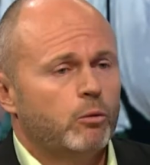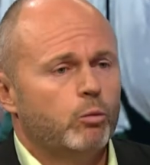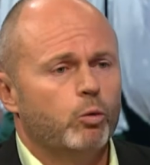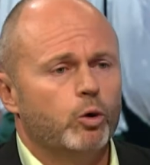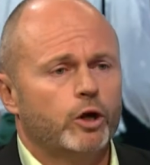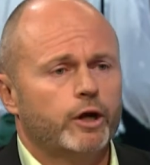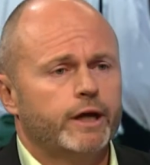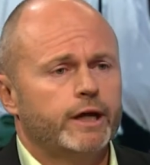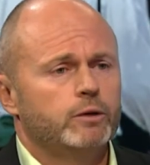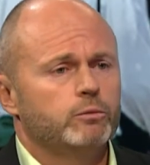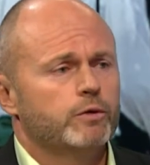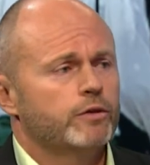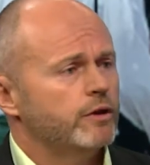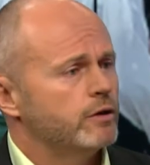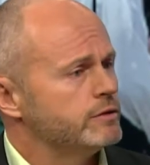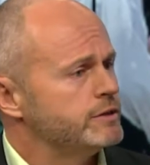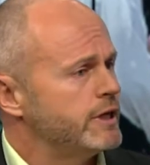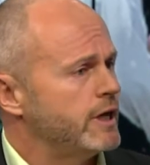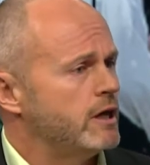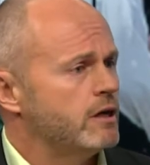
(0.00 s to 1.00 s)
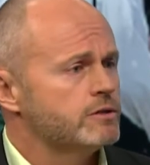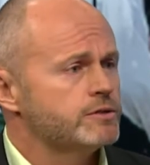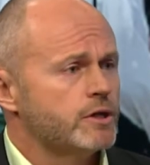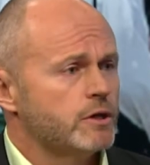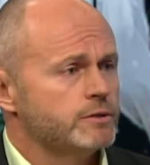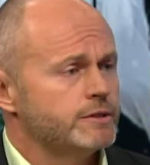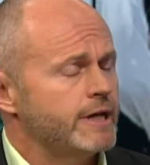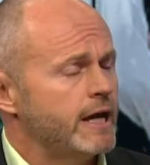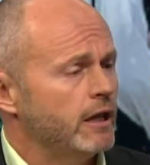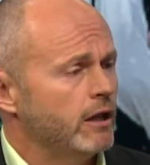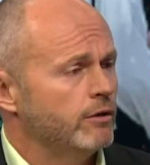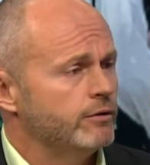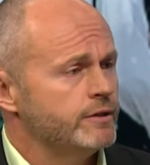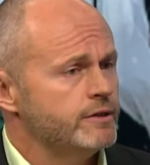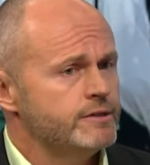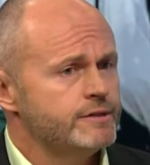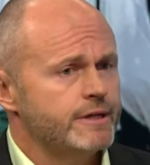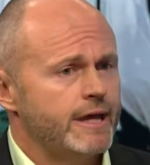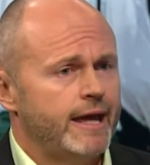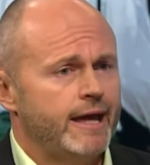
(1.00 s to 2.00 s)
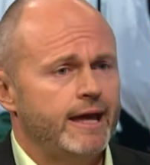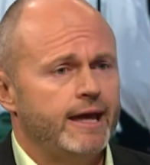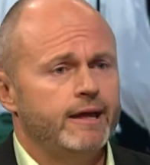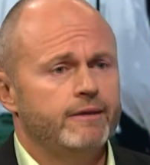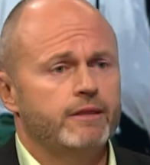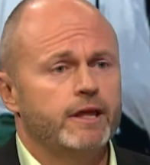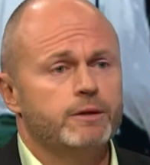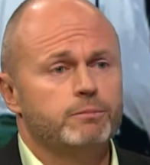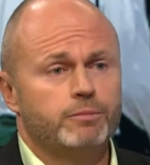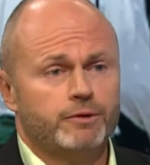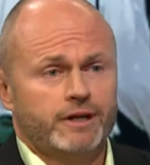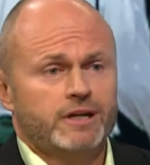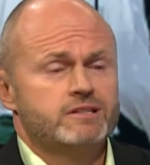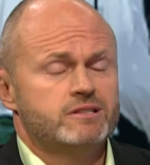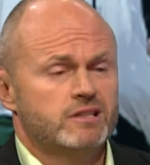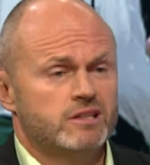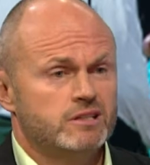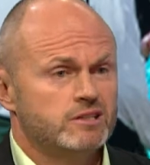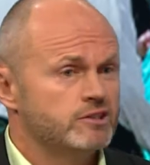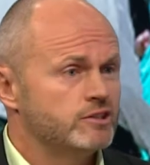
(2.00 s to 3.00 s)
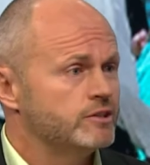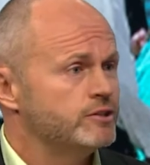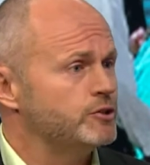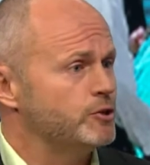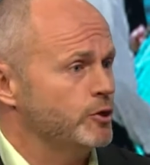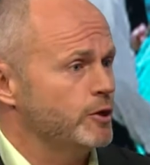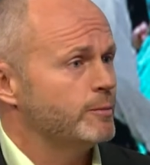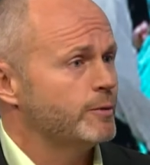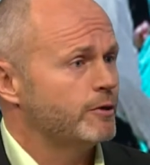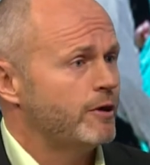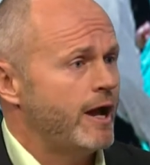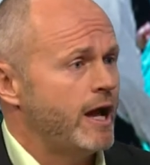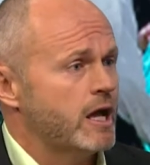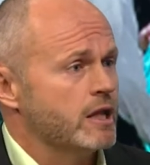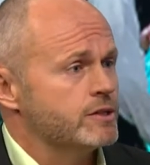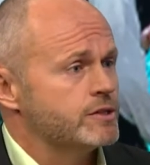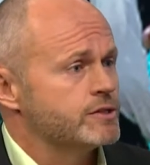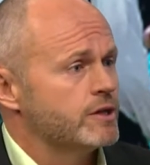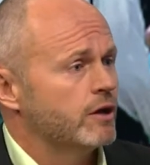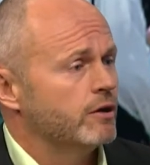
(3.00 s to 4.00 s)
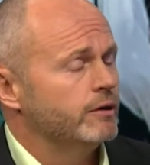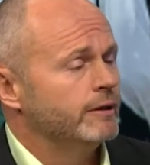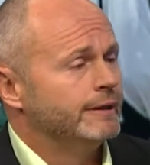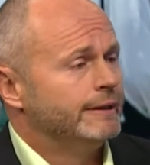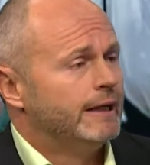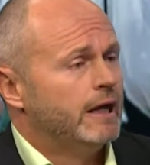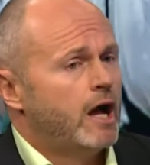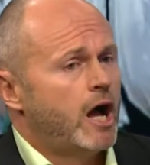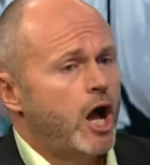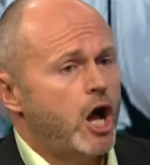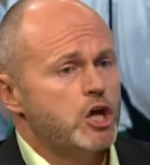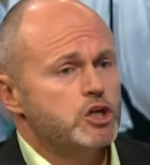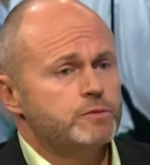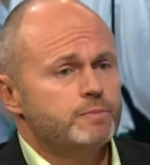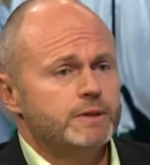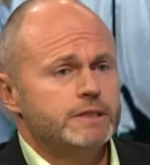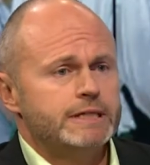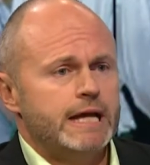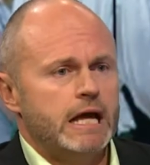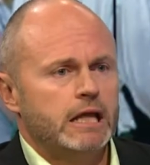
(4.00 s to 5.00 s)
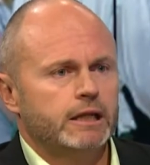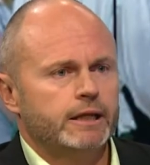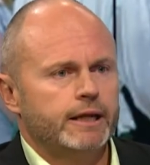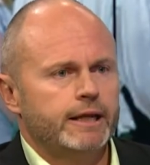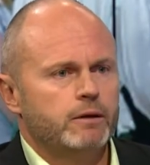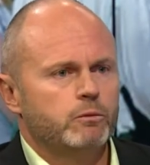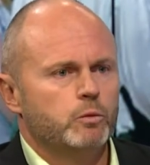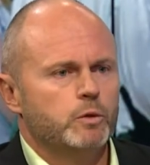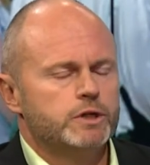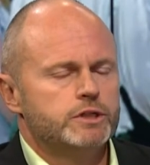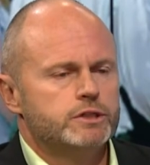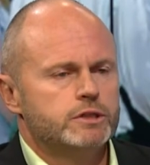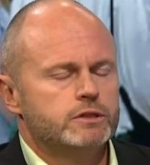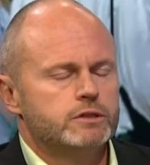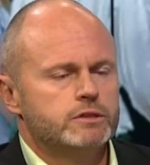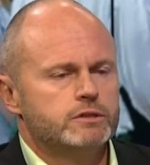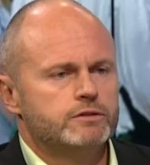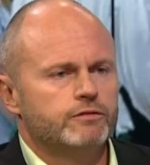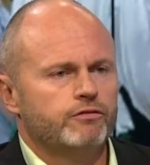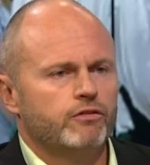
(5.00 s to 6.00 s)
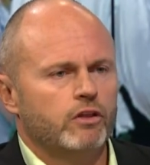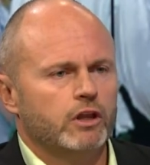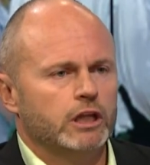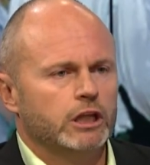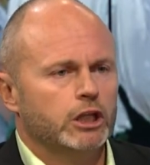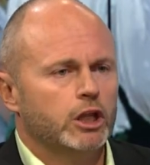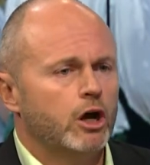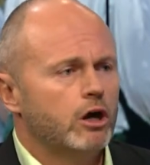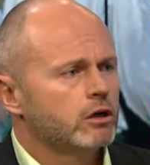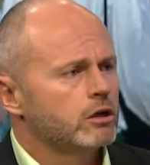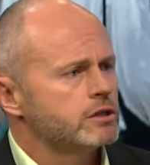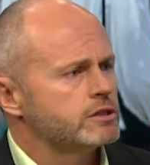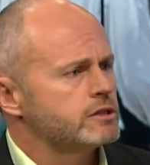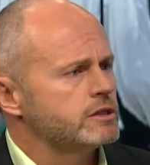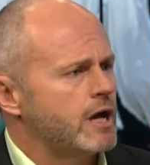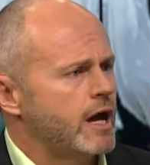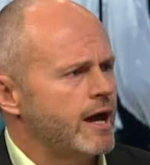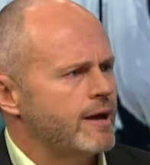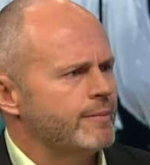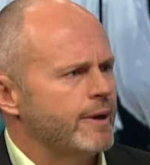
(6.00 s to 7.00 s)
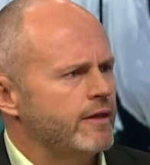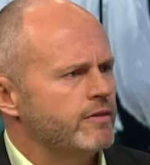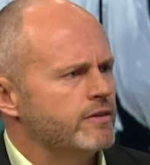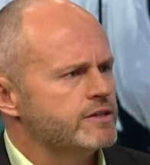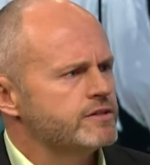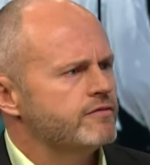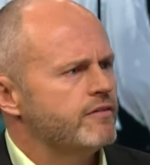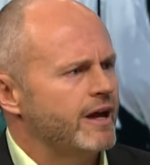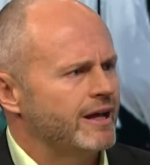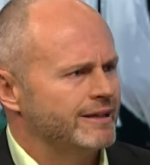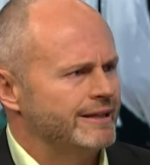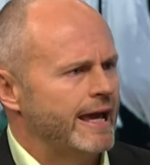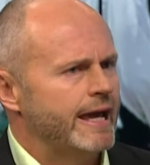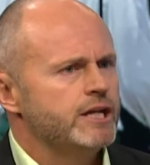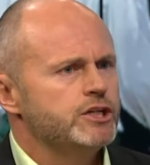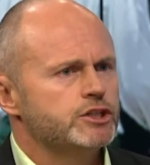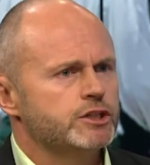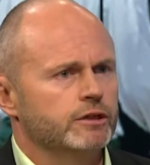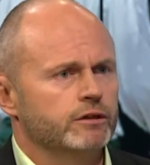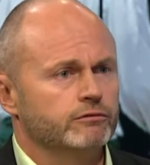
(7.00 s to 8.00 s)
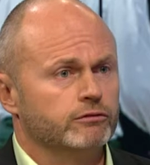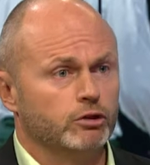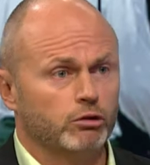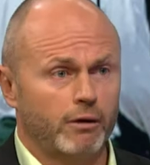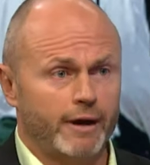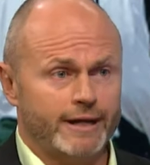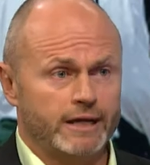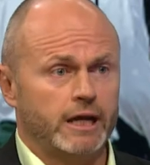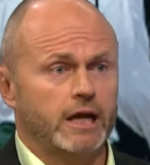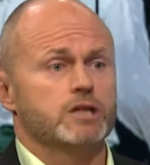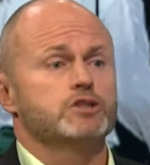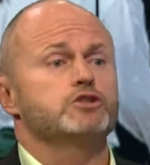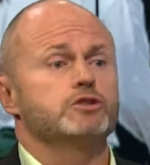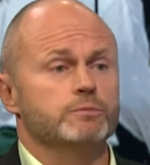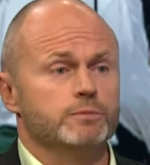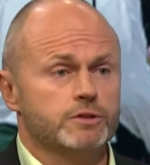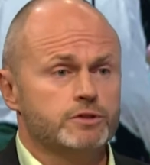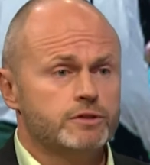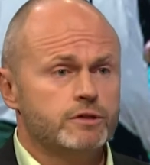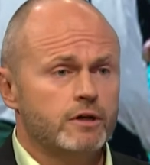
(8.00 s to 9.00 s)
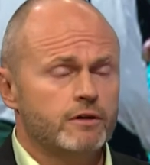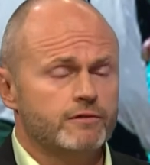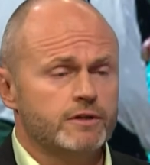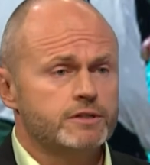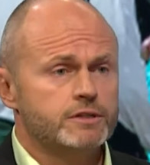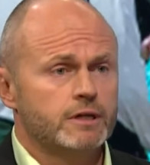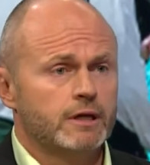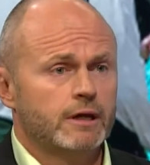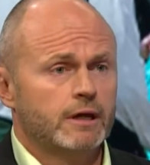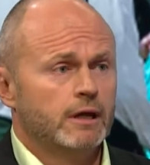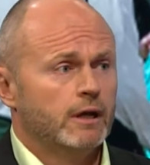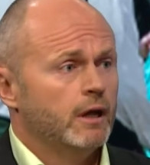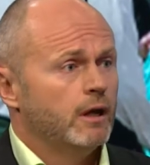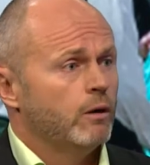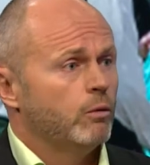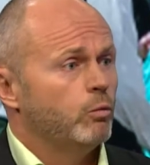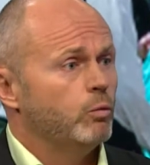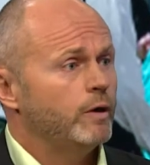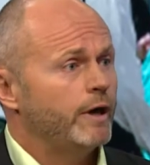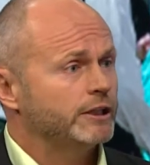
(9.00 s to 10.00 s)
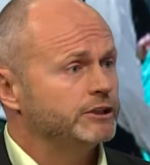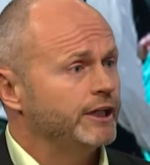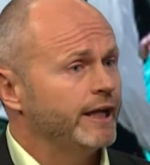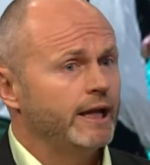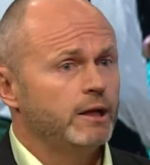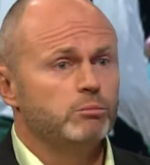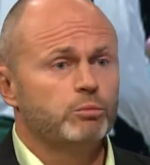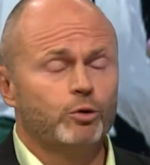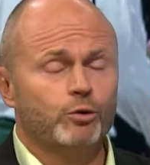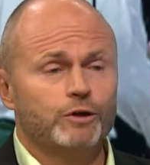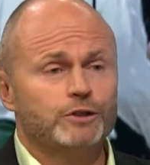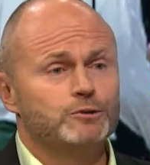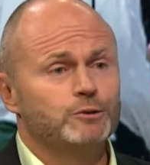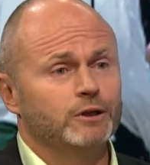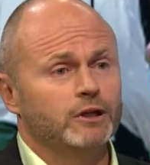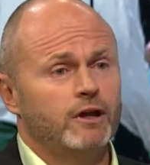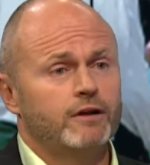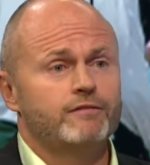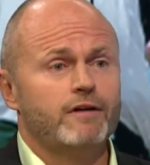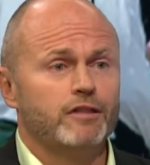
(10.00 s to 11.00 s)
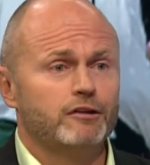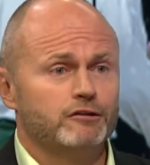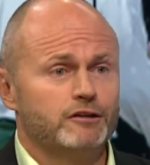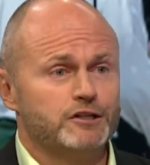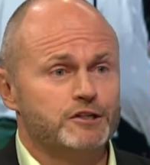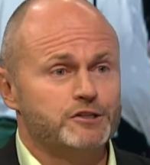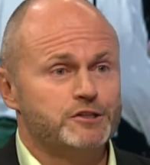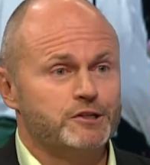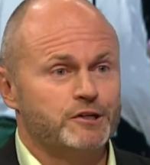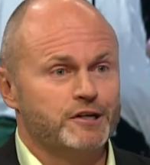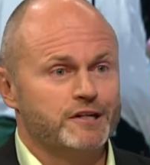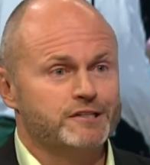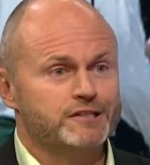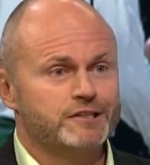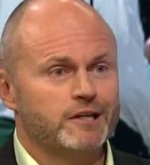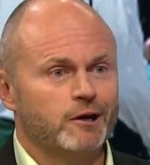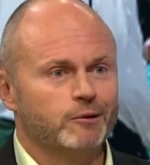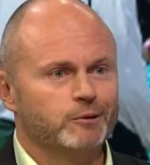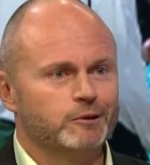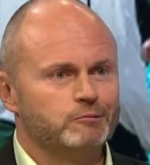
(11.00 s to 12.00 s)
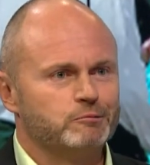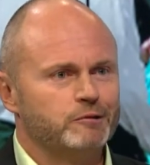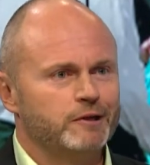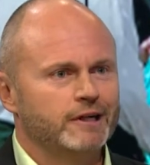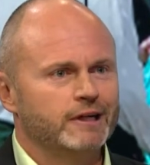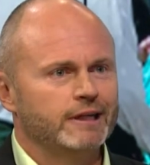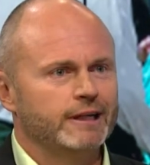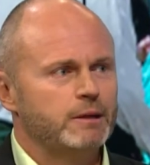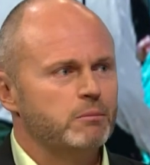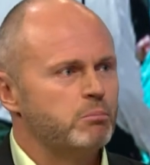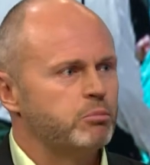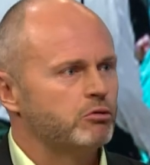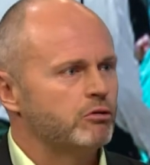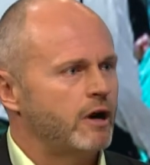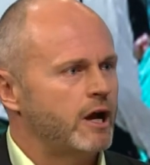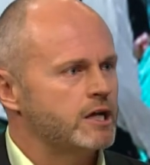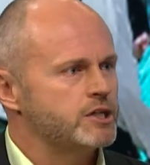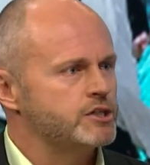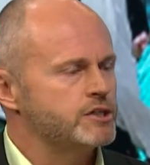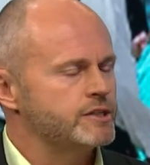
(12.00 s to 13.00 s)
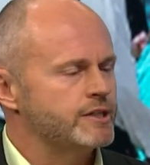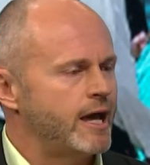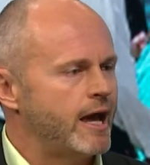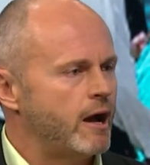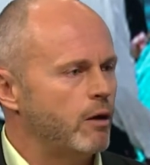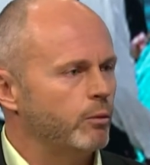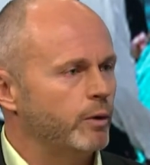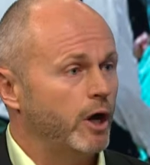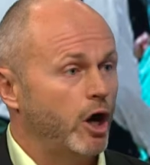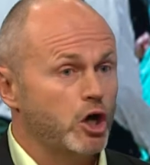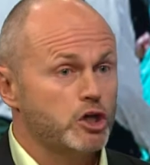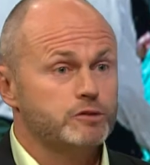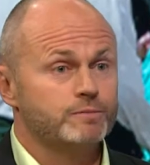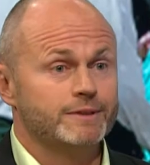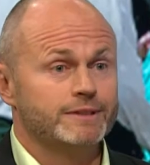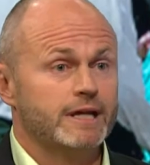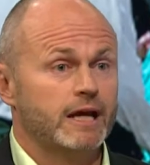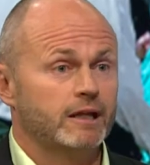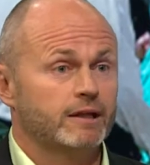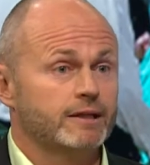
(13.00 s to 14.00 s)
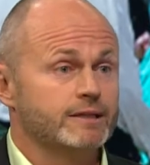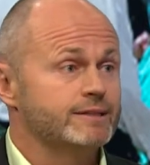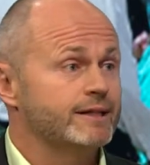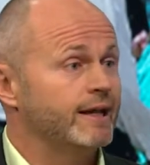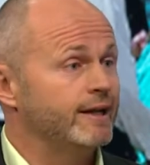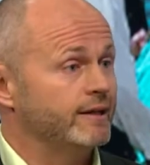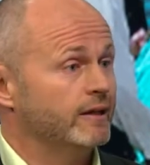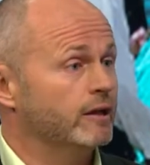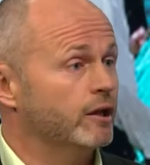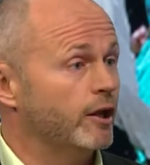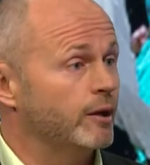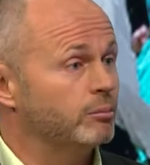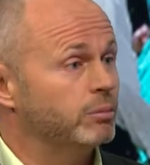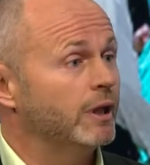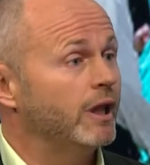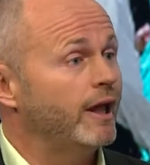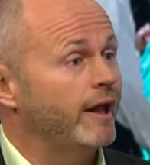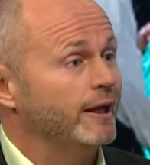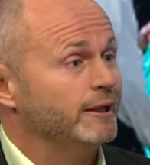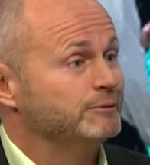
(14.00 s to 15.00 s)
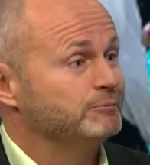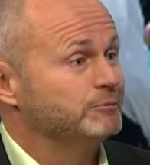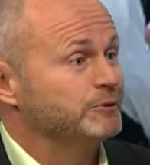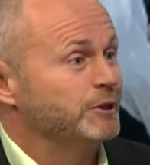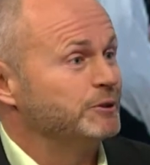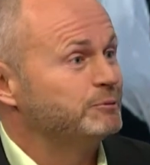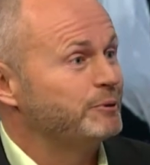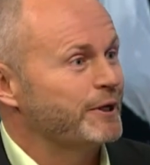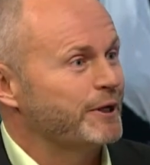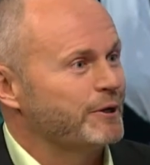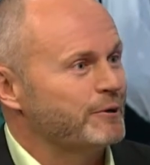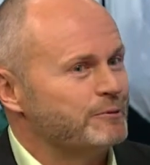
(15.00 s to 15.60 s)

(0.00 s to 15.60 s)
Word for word: working with hotels, hotel owners, and they bring us in to turn them around. So hospitality, which is for the longest time had this foundation of great customer service, right we're actually getting brought into a lot of other industries. So it really branches out hospitality is getting a lot of play. So now, I, cool.